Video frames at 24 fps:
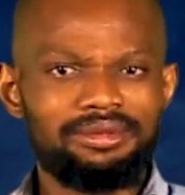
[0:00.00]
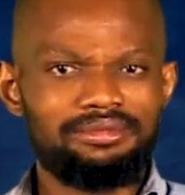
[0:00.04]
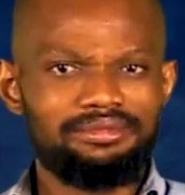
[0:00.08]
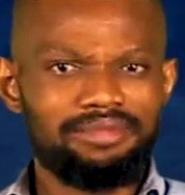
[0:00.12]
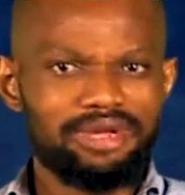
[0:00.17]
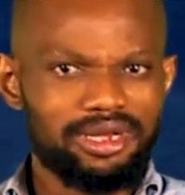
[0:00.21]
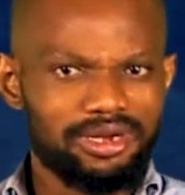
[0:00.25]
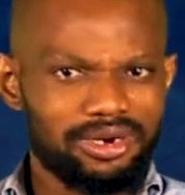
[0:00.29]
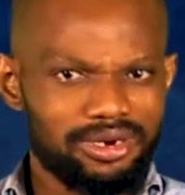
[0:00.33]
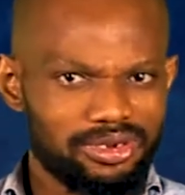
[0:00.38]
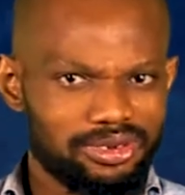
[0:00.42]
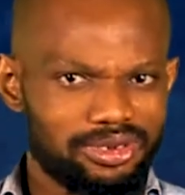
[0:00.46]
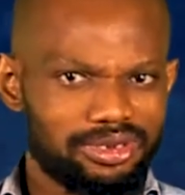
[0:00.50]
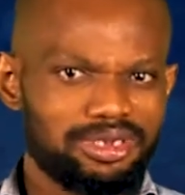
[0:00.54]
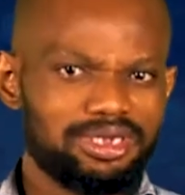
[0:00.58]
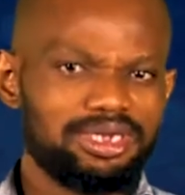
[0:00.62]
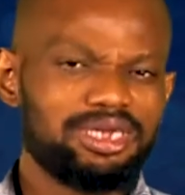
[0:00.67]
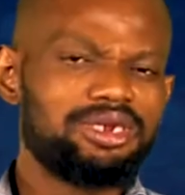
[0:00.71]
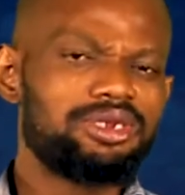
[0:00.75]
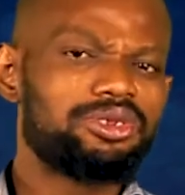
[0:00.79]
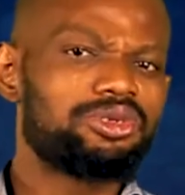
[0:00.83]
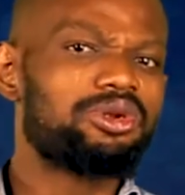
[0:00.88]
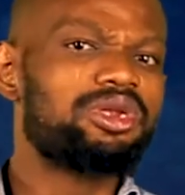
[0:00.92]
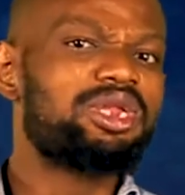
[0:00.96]
Because
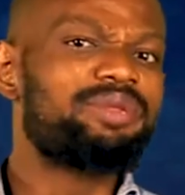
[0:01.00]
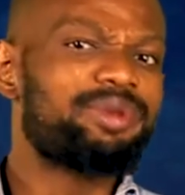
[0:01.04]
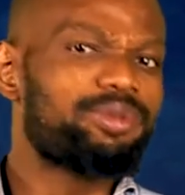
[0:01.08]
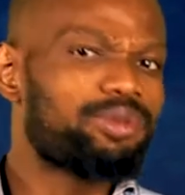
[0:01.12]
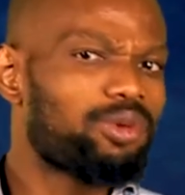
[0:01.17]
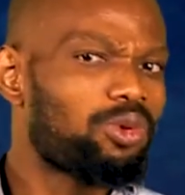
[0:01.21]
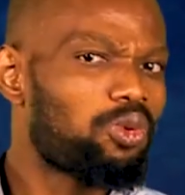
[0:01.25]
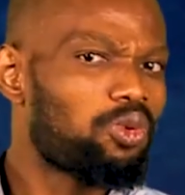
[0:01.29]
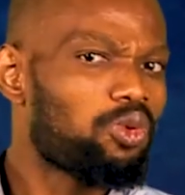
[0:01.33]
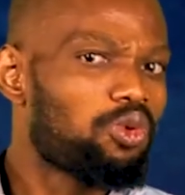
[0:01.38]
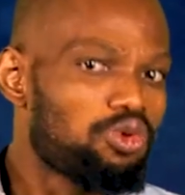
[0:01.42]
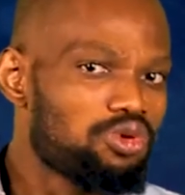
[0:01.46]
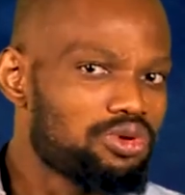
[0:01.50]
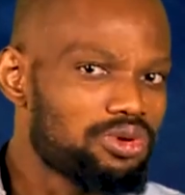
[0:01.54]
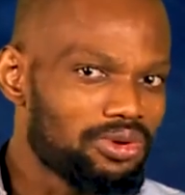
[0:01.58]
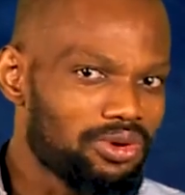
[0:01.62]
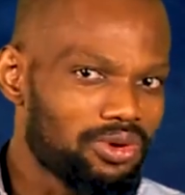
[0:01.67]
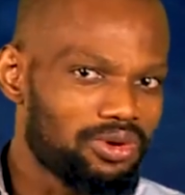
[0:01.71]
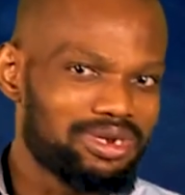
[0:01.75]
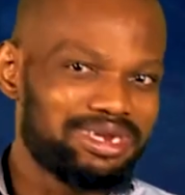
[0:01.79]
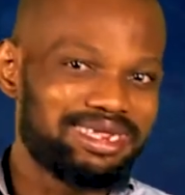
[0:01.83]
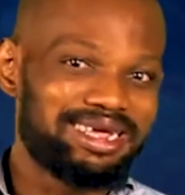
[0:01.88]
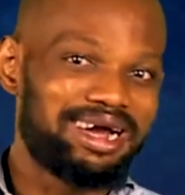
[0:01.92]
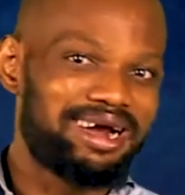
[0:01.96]
it is only people who
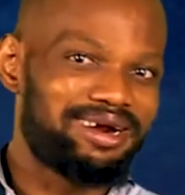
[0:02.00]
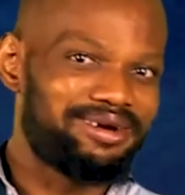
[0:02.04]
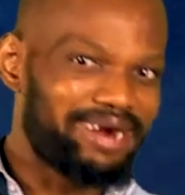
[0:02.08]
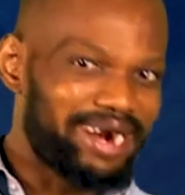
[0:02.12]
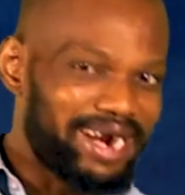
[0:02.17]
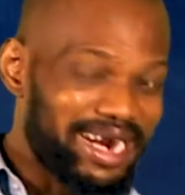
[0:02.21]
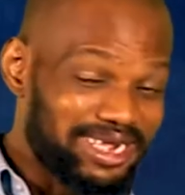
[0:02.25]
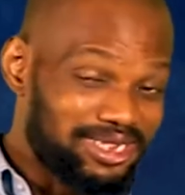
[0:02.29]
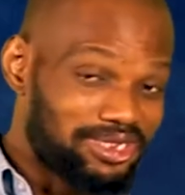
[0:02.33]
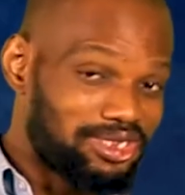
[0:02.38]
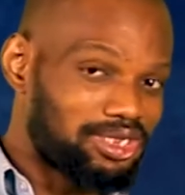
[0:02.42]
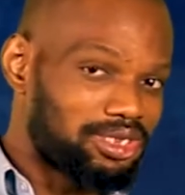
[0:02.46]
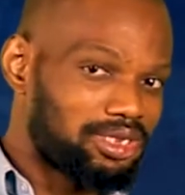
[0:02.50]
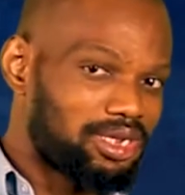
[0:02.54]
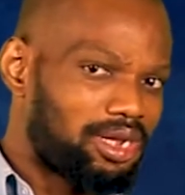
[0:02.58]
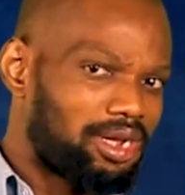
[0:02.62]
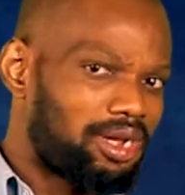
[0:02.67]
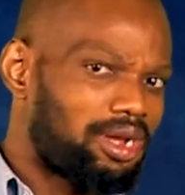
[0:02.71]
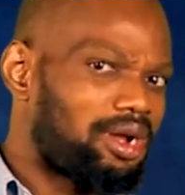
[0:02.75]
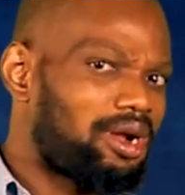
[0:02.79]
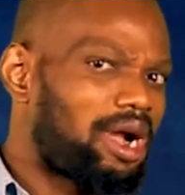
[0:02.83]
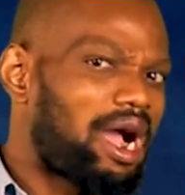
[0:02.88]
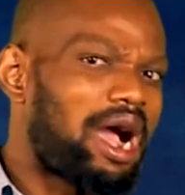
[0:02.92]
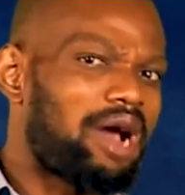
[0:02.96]
know their rights
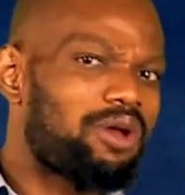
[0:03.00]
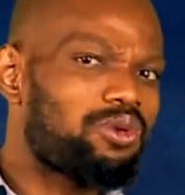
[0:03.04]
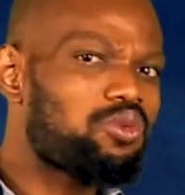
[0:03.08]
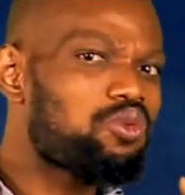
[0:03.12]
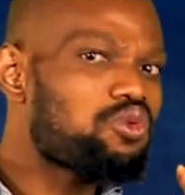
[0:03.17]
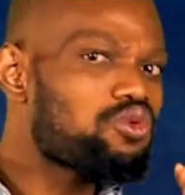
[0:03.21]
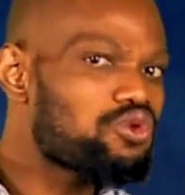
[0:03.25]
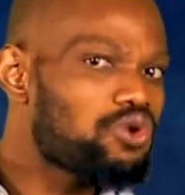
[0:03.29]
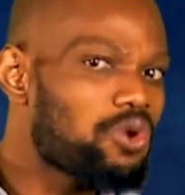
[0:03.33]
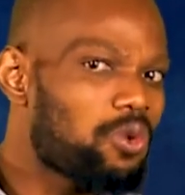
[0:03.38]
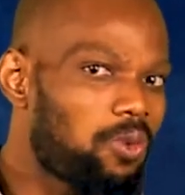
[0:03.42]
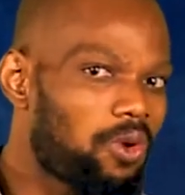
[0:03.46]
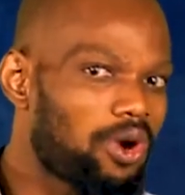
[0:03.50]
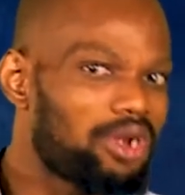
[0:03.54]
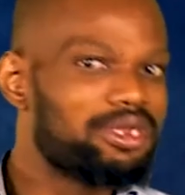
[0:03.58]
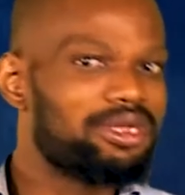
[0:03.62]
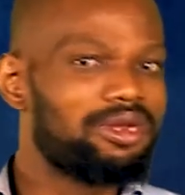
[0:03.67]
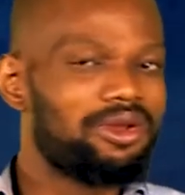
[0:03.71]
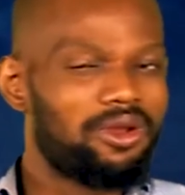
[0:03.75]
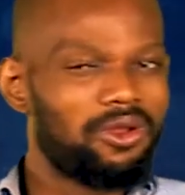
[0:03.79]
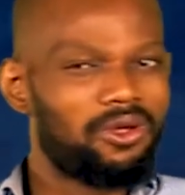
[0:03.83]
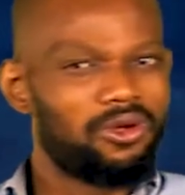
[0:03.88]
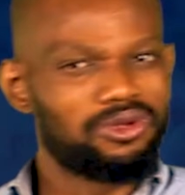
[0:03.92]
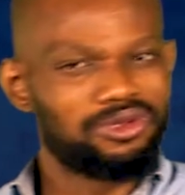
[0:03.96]
and who know what the
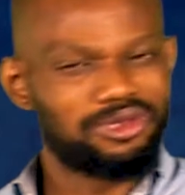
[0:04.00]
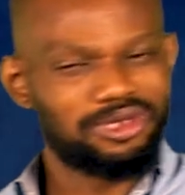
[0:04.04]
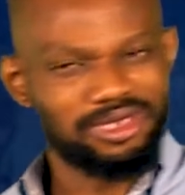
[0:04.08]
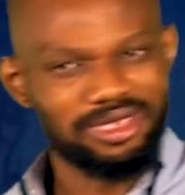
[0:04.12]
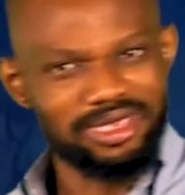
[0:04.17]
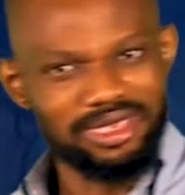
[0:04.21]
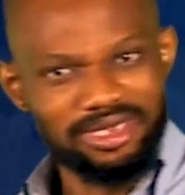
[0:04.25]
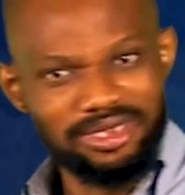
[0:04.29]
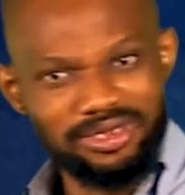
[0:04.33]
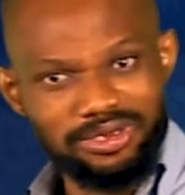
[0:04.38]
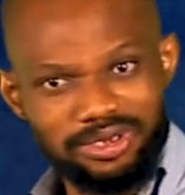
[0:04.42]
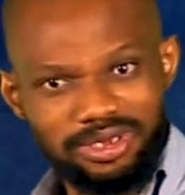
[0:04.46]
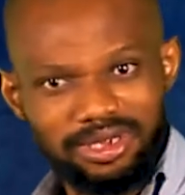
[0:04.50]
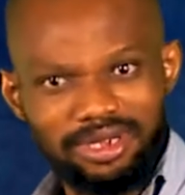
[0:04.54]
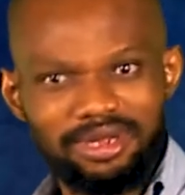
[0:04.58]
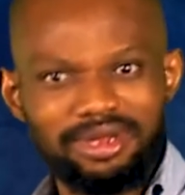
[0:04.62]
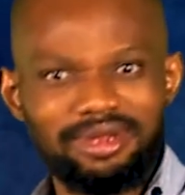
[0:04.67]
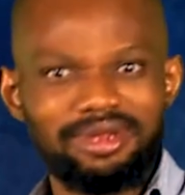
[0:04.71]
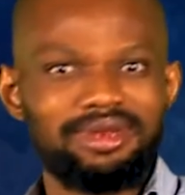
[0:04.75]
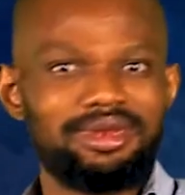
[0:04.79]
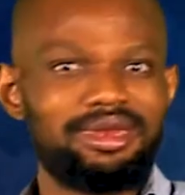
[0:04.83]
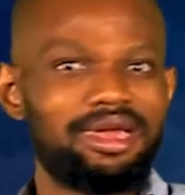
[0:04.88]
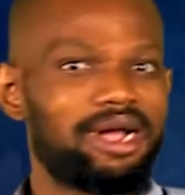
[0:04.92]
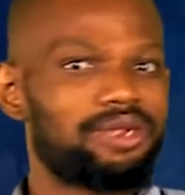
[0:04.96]
law says
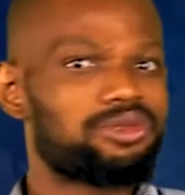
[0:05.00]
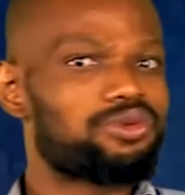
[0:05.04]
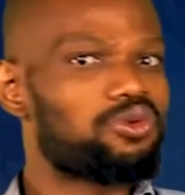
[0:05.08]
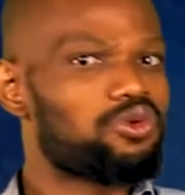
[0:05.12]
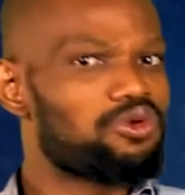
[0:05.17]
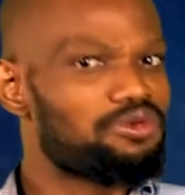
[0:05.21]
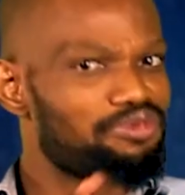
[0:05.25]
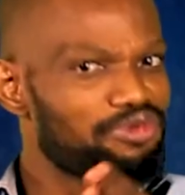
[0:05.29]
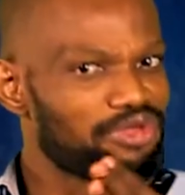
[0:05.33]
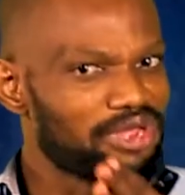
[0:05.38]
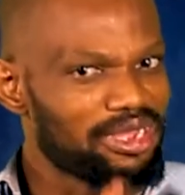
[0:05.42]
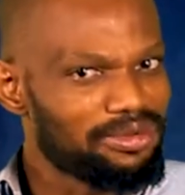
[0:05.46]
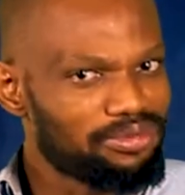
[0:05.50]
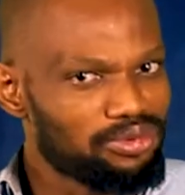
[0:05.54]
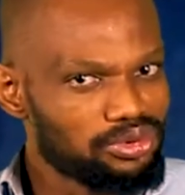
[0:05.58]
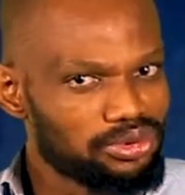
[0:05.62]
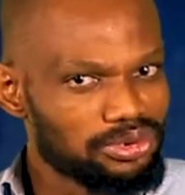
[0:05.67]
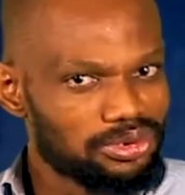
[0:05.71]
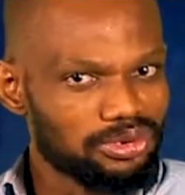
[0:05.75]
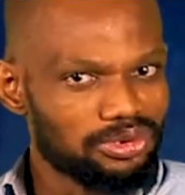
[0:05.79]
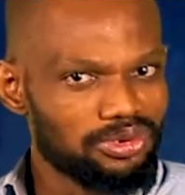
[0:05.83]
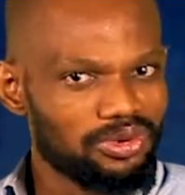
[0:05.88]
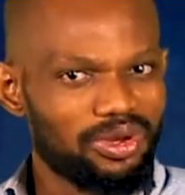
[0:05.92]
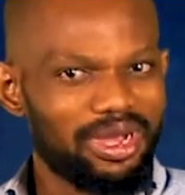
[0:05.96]
that will be able
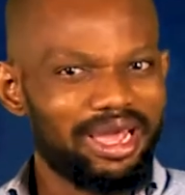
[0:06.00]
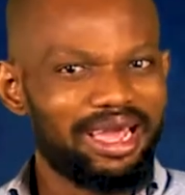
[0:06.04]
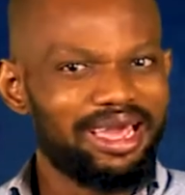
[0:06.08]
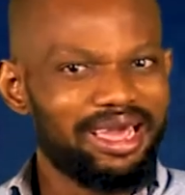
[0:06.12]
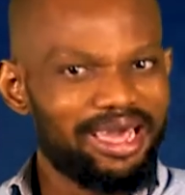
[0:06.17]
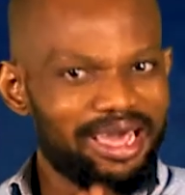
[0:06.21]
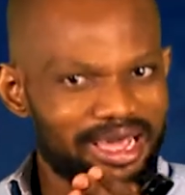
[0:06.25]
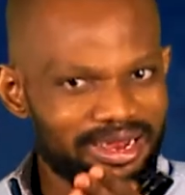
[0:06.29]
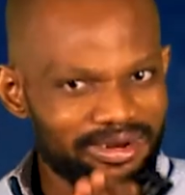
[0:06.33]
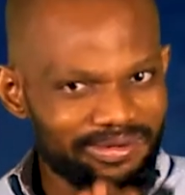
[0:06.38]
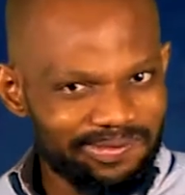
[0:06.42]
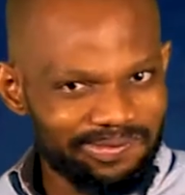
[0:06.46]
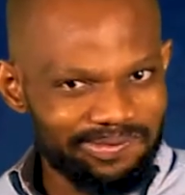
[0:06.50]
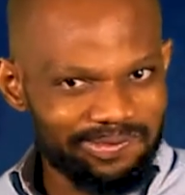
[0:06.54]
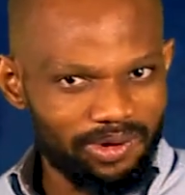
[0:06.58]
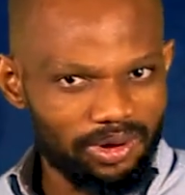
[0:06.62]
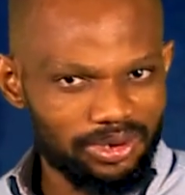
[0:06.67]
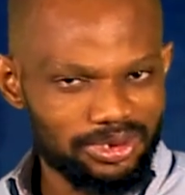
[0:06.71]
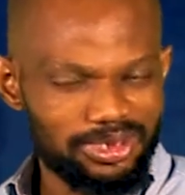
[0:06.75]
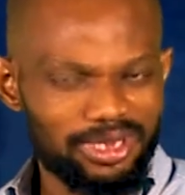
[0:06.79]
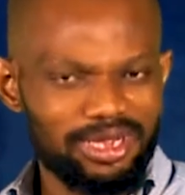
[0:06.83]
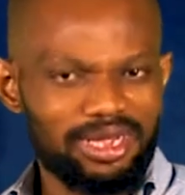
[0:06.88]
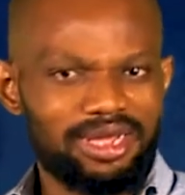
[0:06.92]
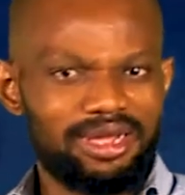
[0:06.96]
to
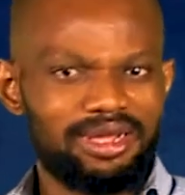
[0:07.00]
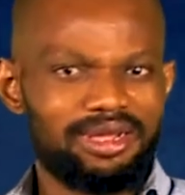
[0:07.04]
enforce